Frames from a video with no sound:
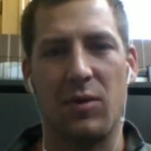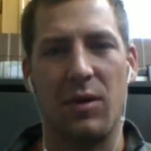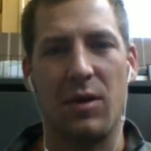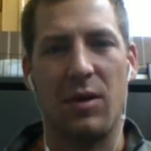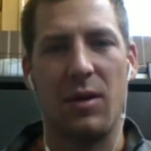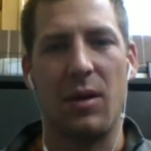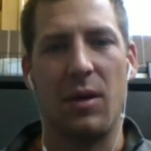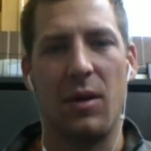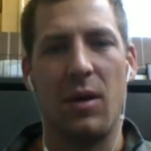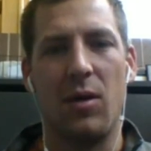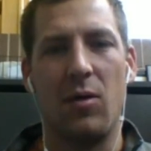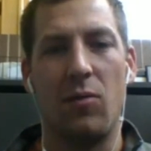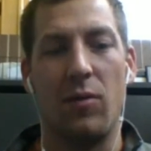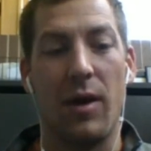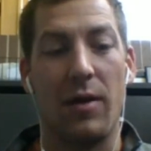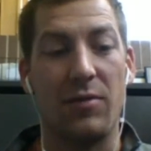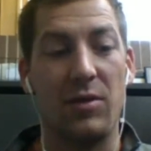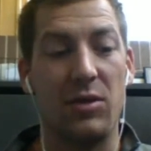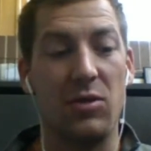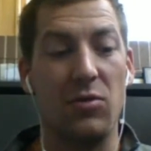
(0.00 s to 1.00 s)
We
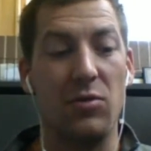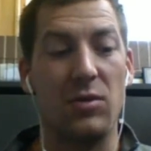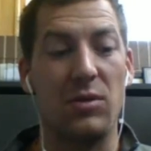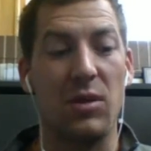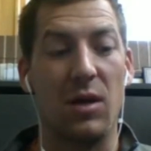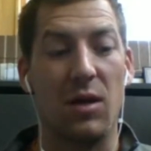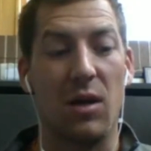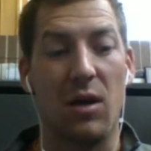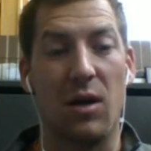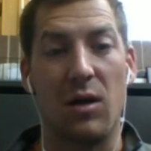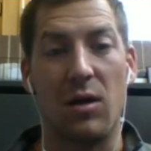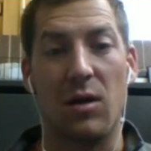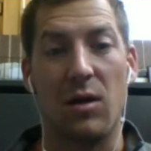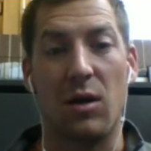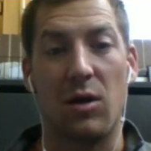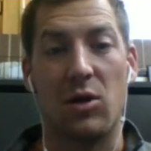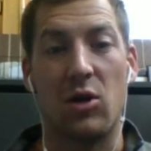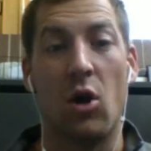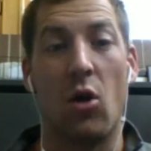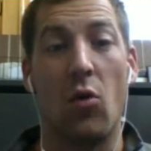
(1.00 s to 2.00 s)
have students that
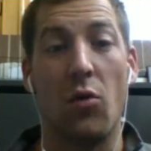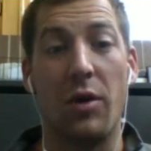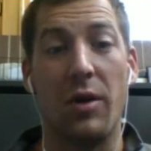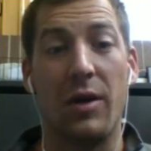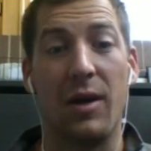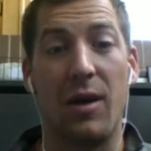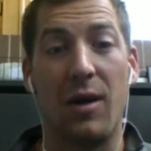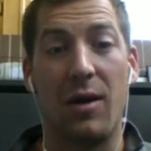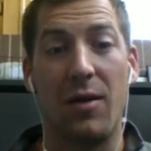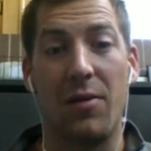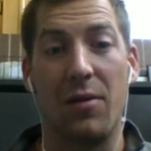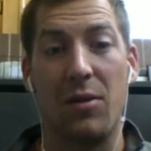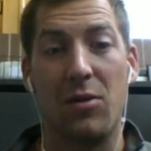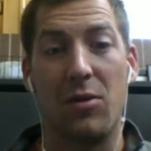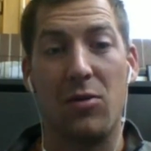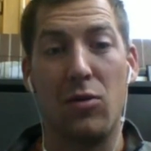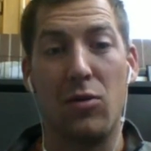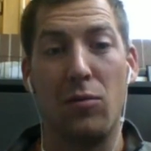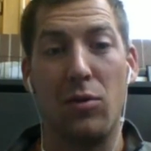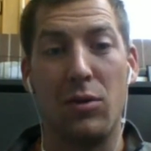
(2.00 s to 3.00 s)
are coding on their
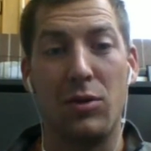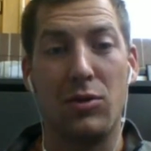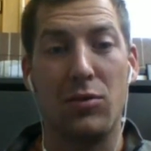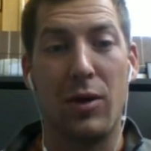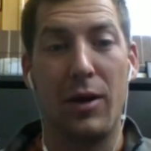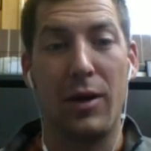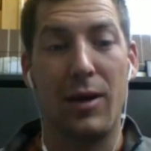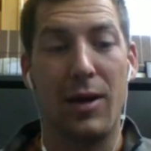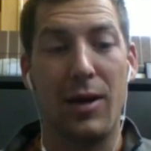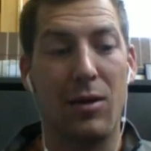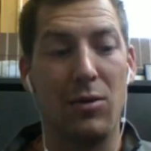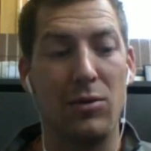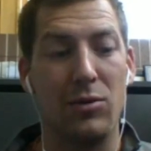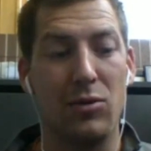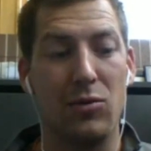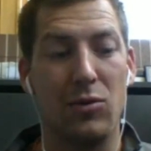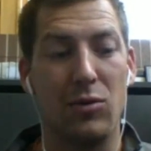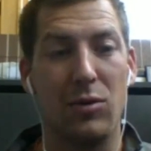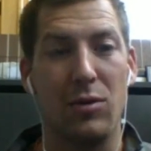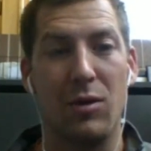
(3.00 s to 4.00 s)
Chromebooks right now,
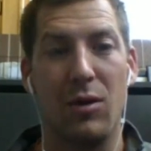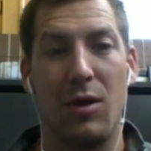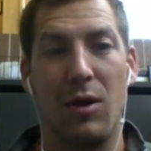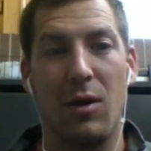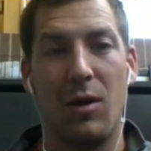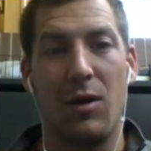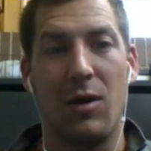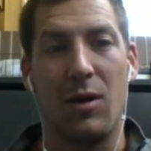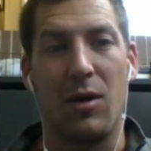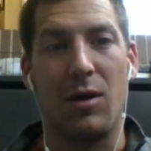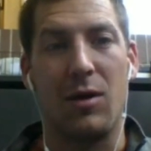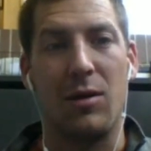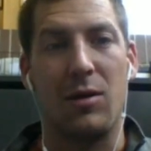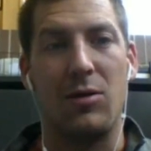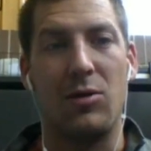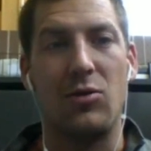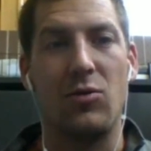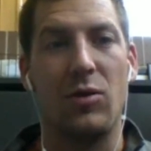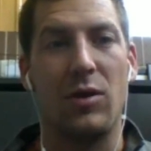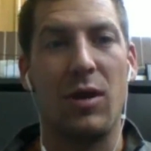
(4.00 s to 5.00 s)
so we're
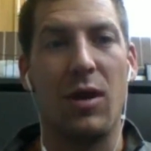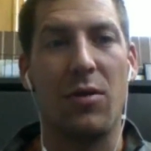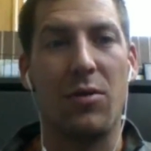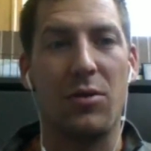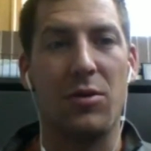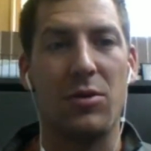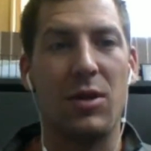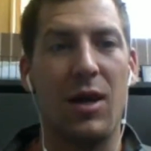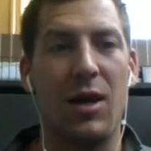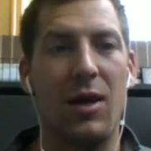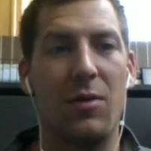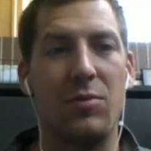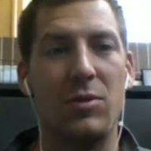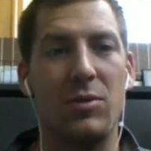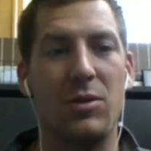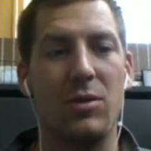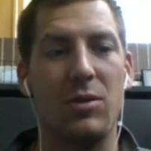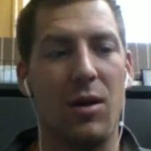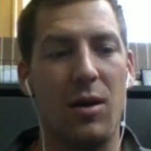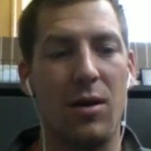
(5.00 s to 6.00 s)
doing other
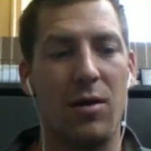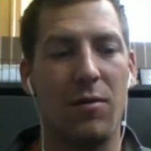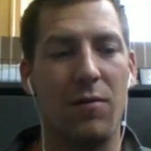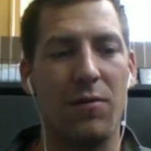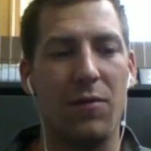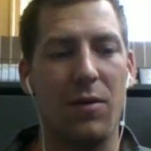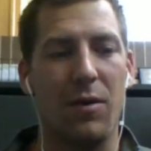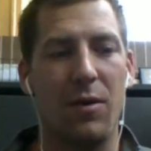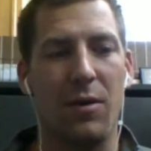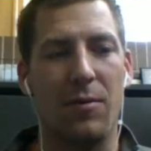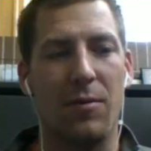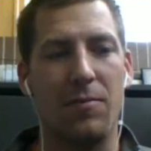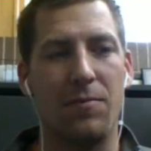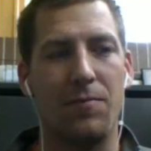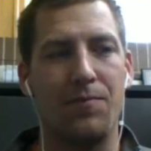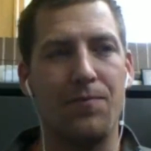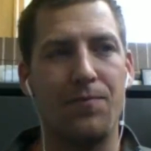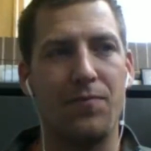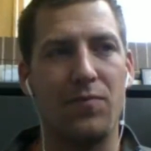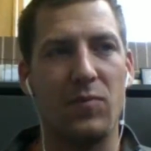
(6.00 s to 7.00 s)
types of
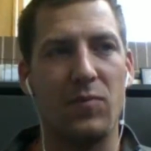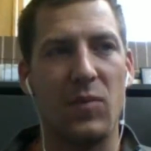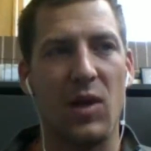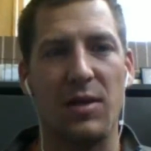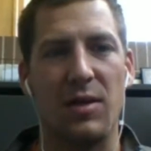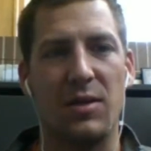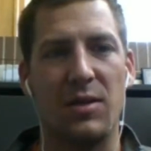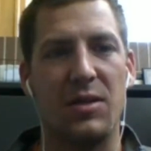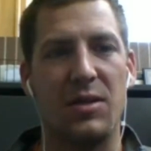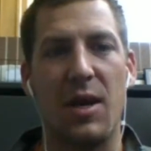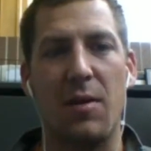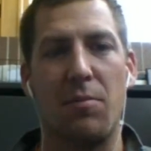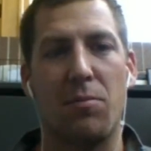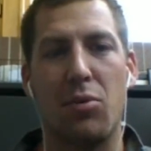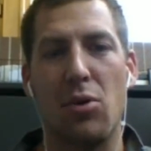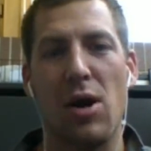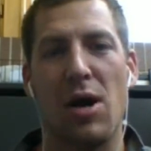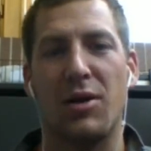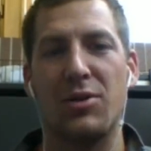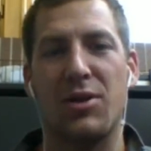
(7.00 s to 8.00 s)
kind of
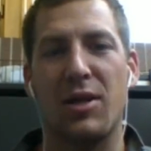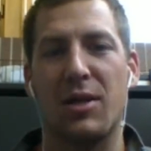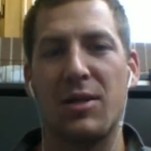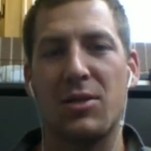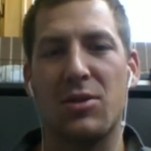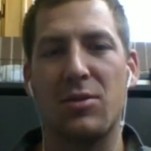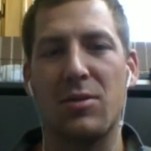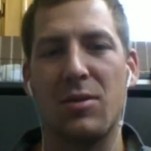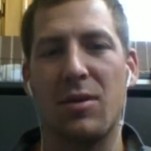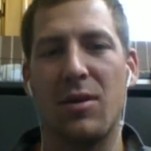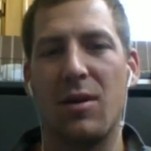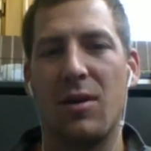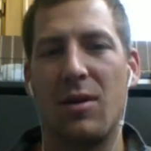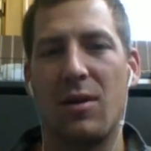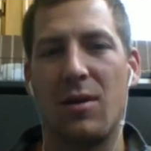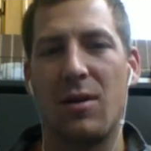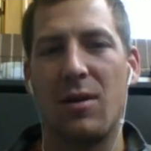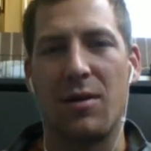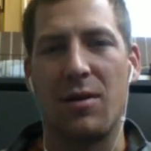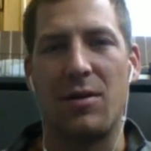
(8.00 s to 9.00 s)
STEM projects
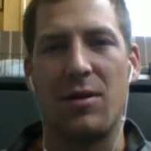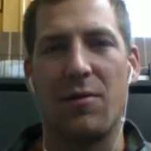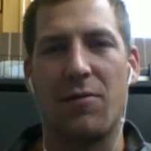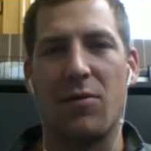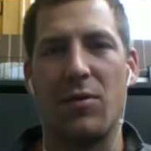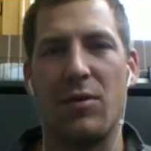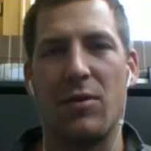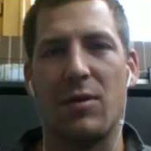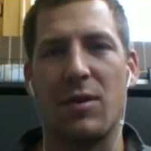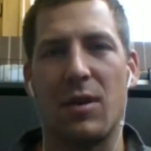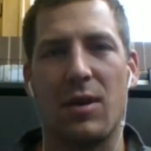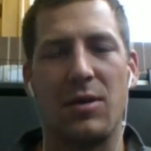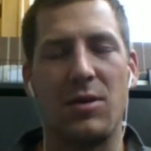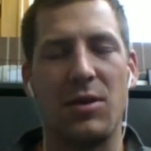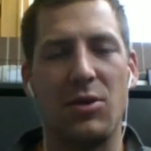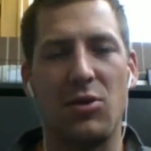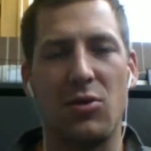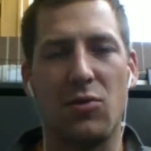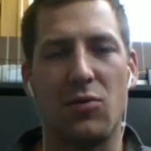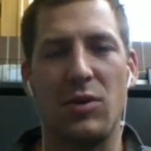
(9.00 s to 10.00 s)
and different
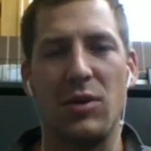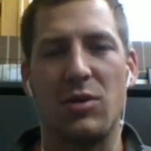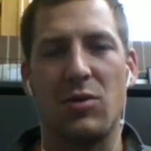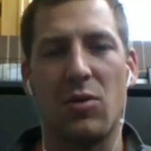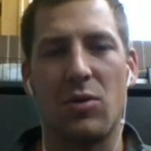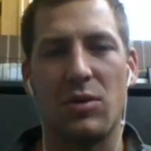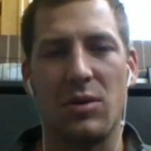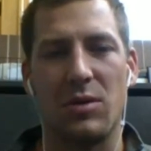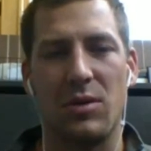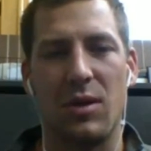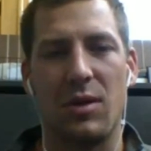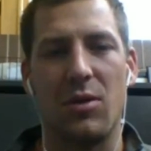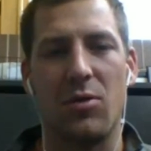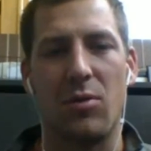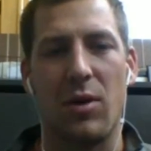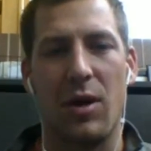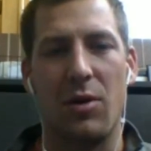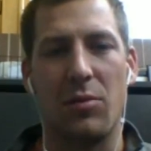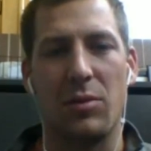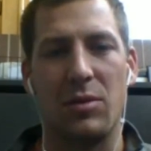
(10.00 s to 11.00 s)
digital resources that
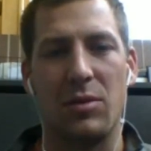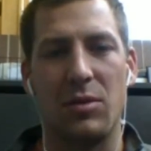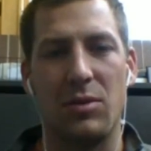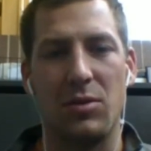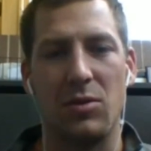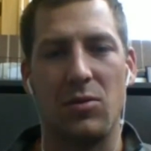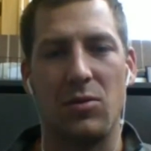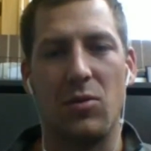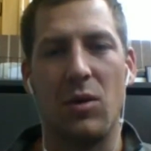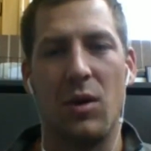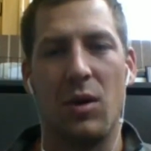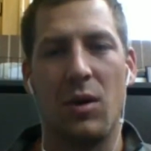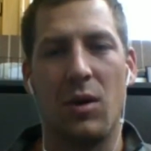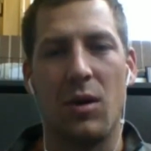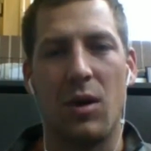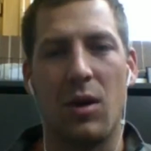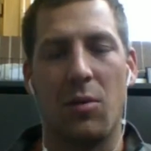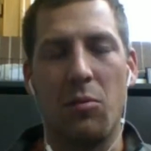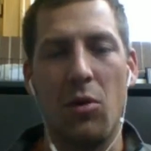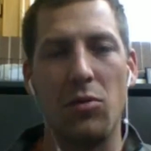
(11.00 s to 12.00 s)
they're able to do.
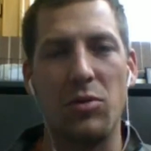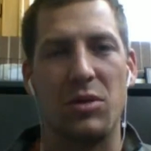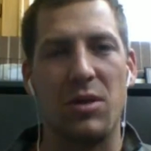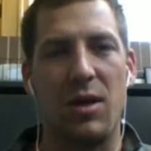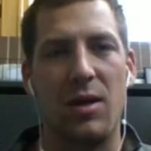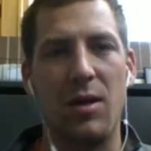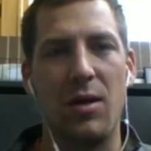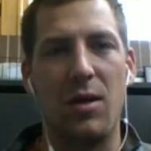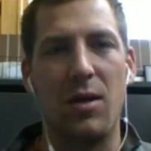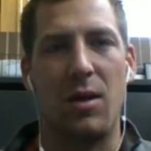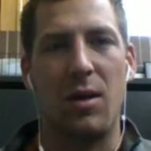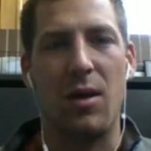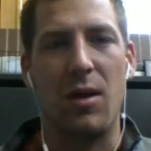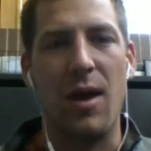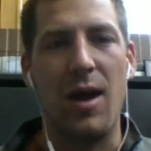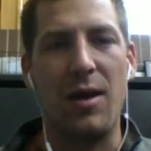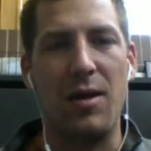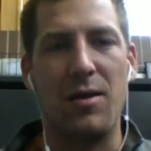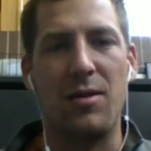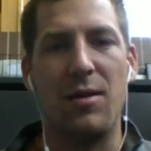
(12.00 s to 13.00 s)
Most
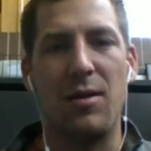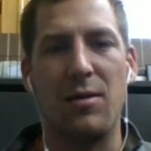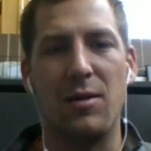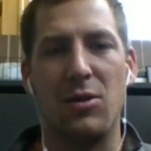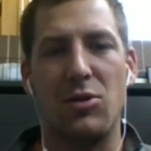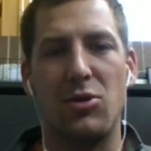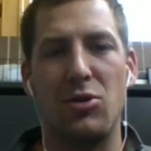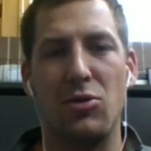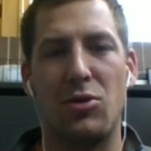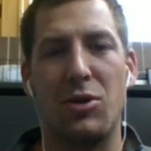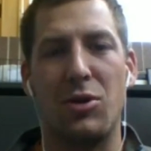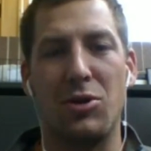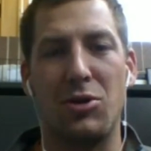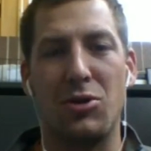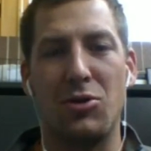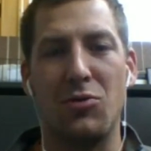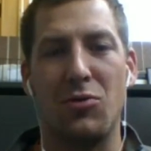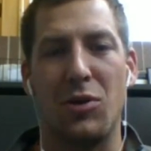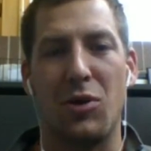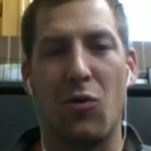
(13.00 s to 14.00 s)
anything that you can
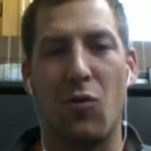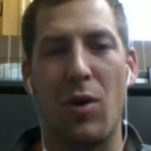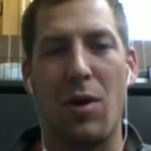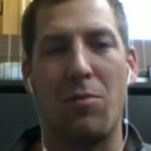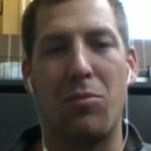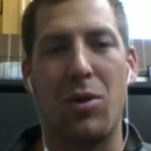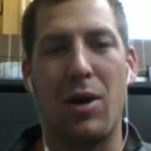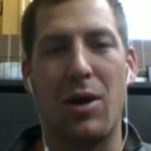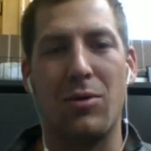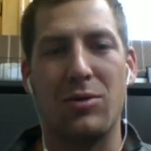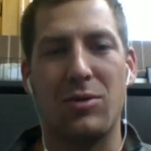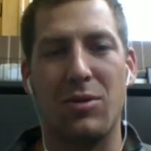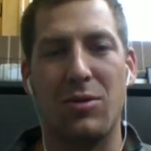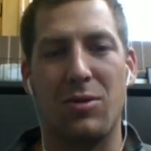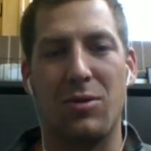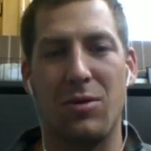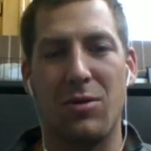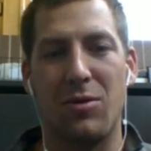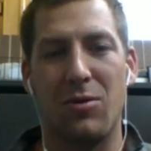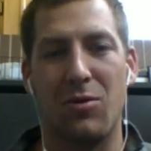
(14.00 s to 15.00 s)
do in a web
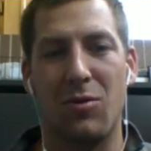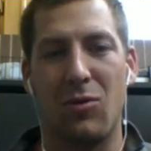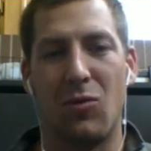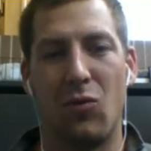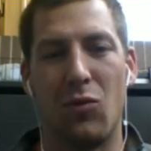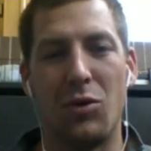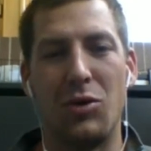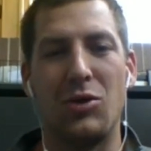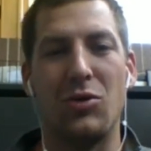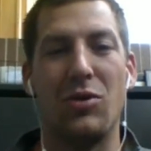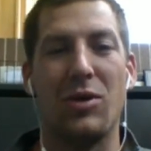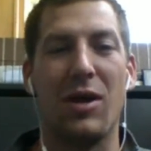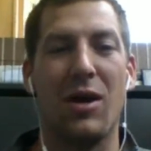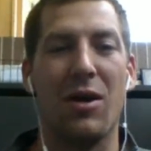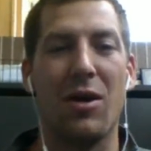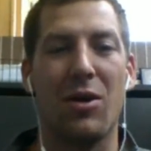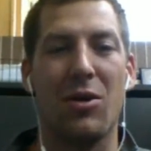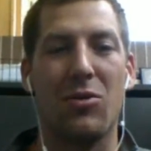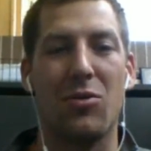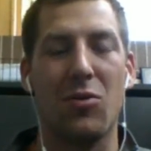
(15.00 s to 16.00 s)
browser, we're doing
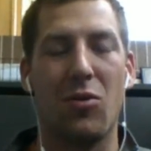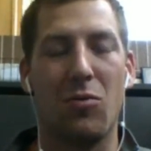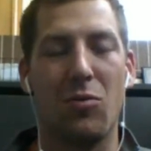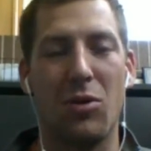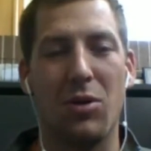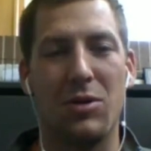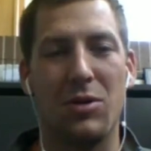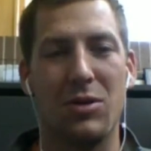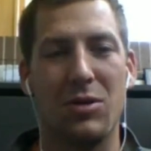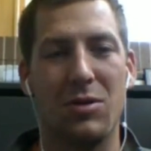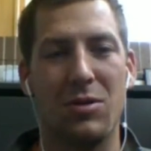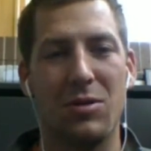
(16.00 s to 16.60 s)
on our Chromebooks.